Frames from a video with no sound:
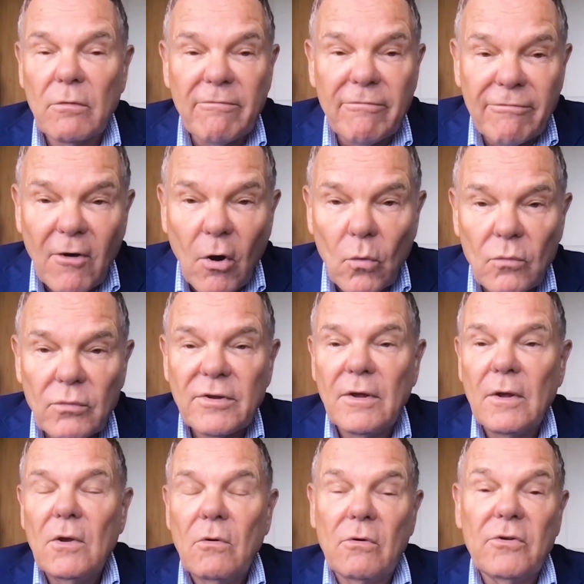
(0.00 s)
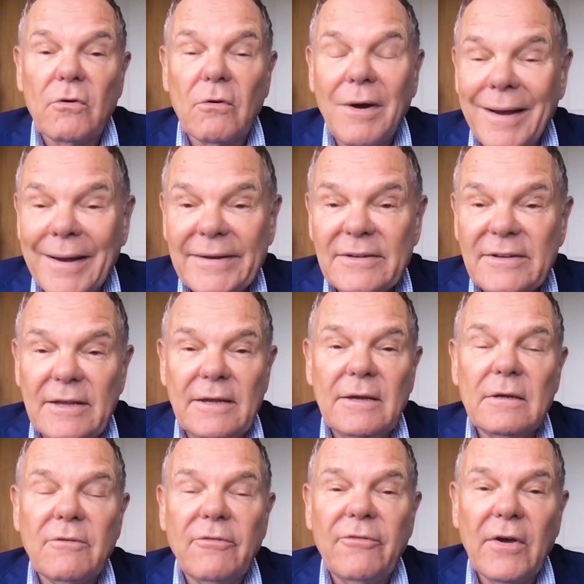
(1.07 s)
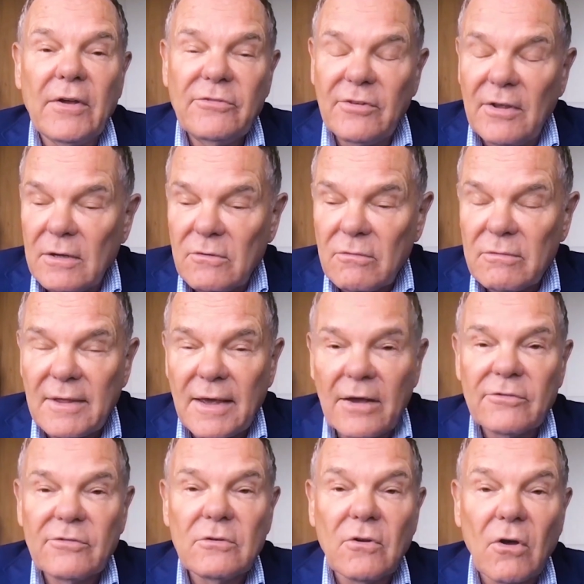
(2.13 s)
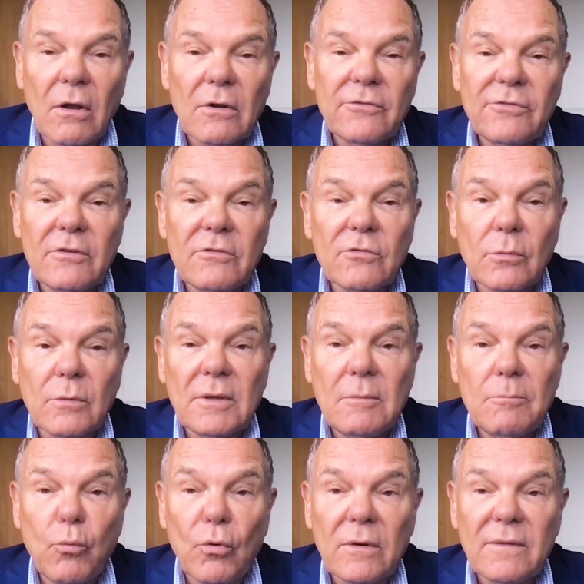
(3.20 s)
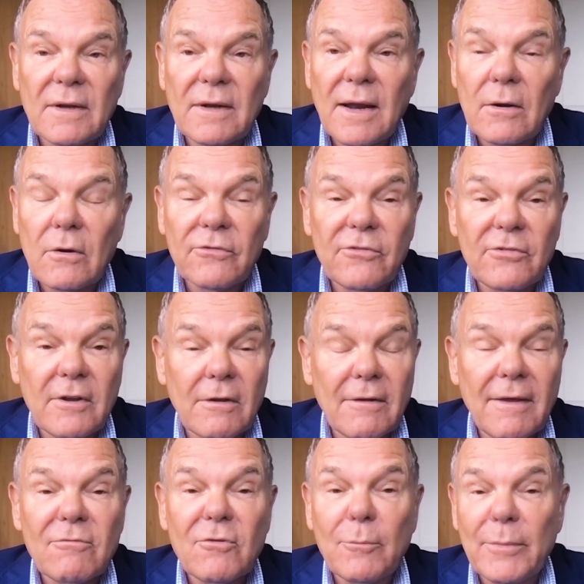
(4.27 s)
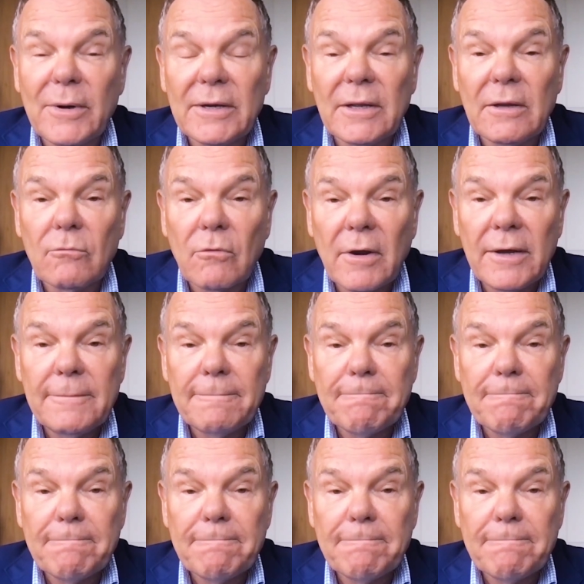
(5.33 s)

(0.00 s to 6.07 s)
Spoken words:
vote or your ID, and if I send you $1,000, it's really important that I don't still have the money, right?